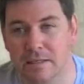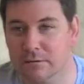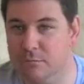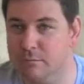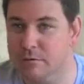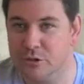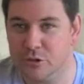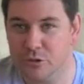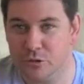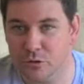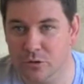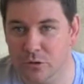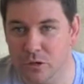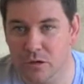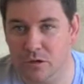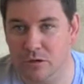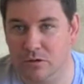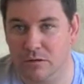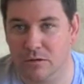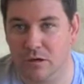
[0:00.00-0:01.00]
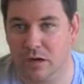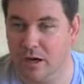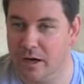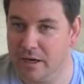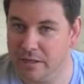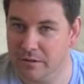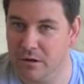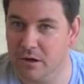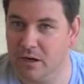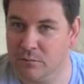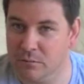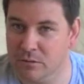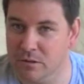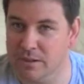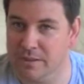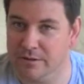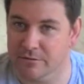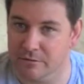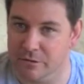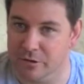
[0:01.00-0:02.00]
We should not, I
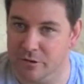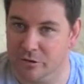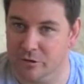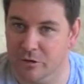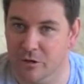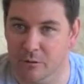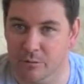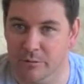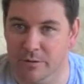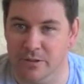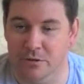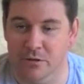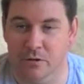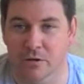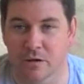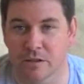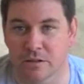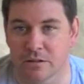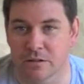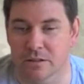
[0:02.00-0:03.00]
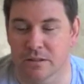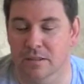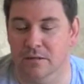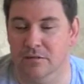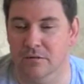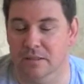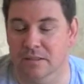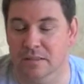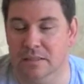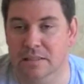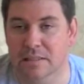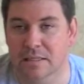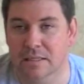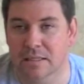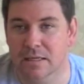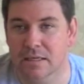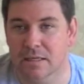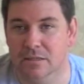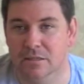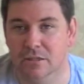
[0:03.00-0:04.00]
believe we should not be trying to have
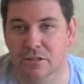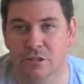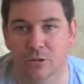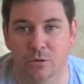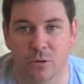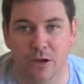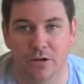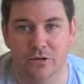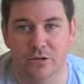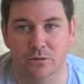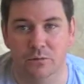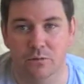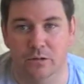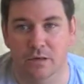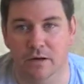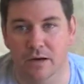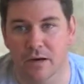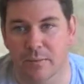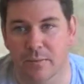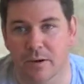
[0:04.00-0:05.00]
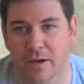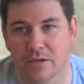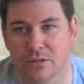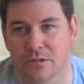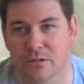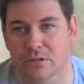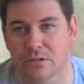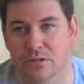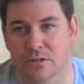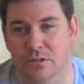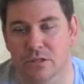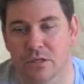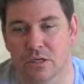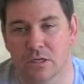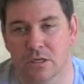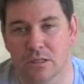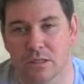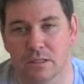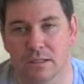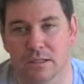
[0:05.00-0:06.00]
a situation where our patients
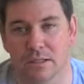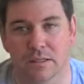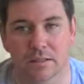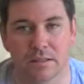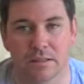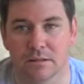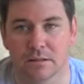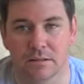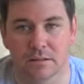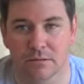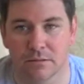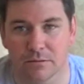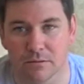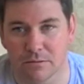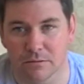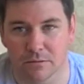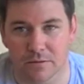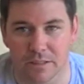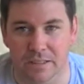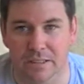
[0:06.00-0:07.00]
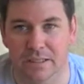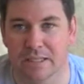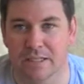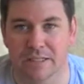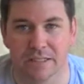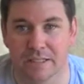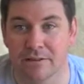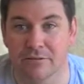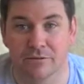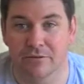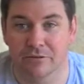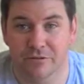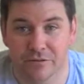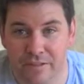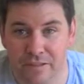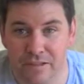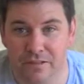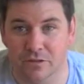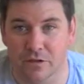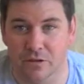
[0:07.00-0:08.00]
at least even
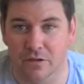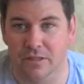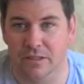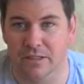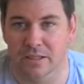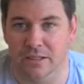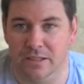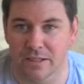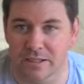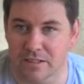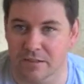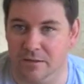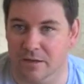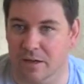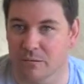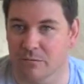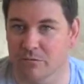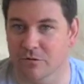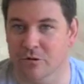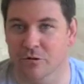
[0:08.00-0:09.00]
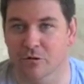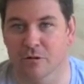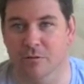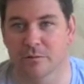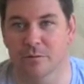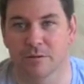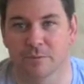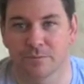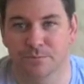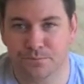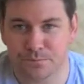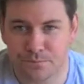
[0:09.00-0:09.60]
feel as though they're going to need to come for treatment